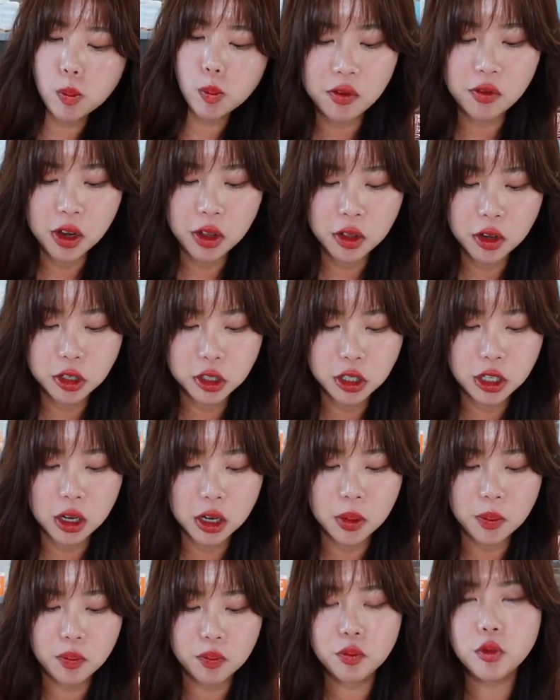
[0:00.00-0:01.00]
love how there's
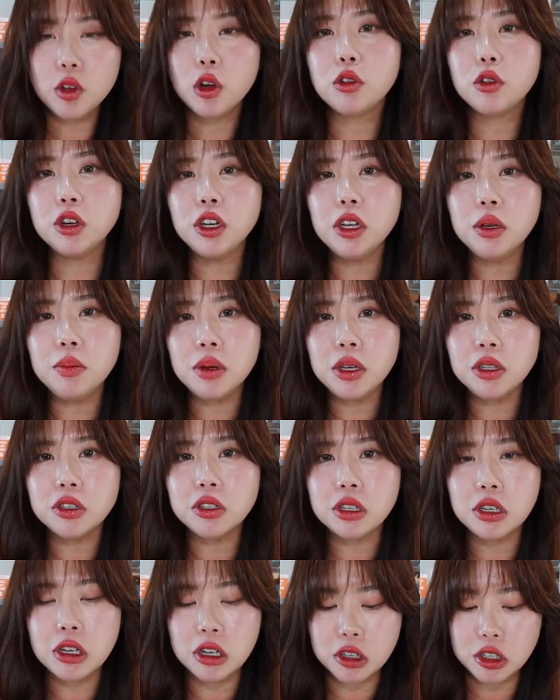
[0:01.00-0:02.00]
um, green
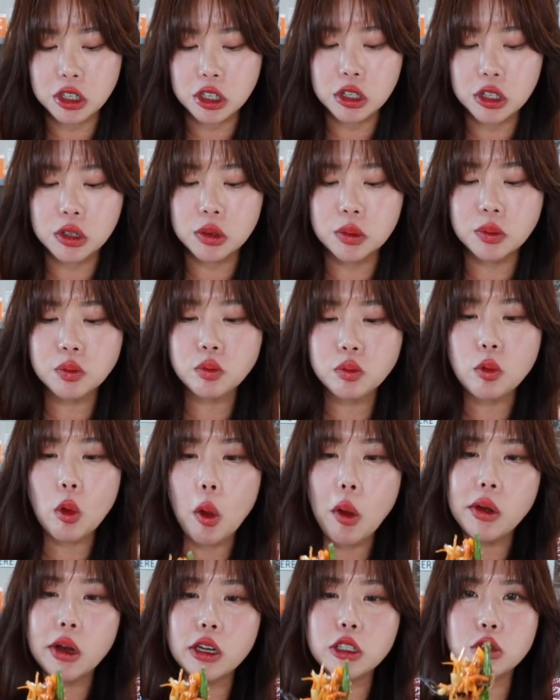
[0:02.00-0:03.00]
beans in here too.
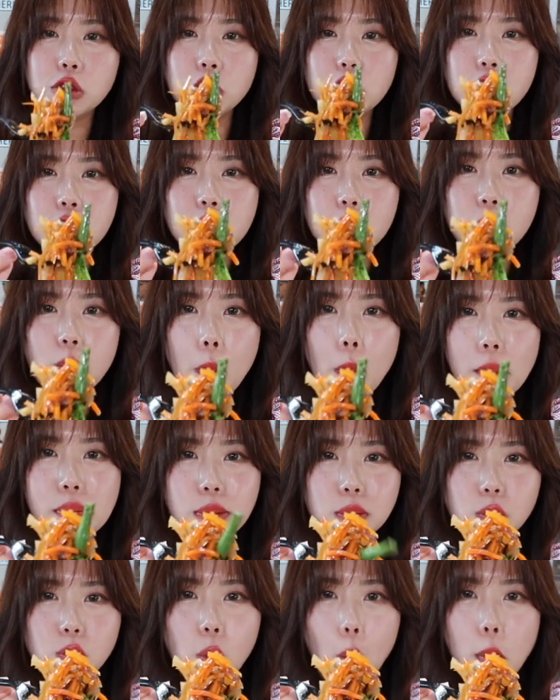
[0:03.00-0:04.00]
That's really
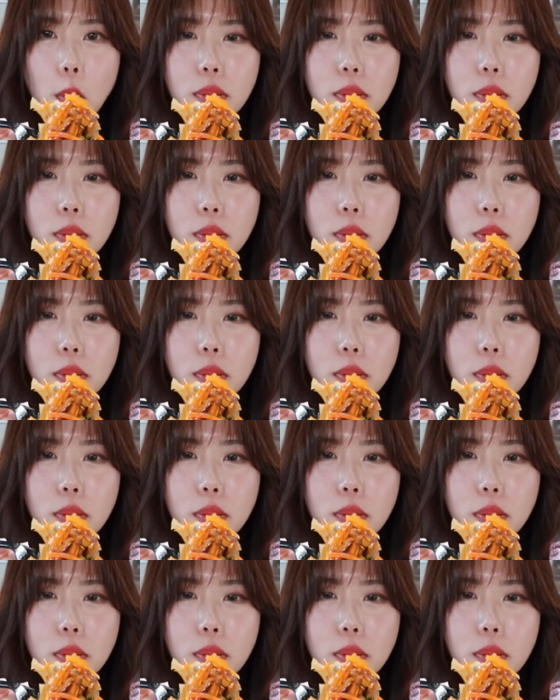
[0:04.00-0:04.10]
good.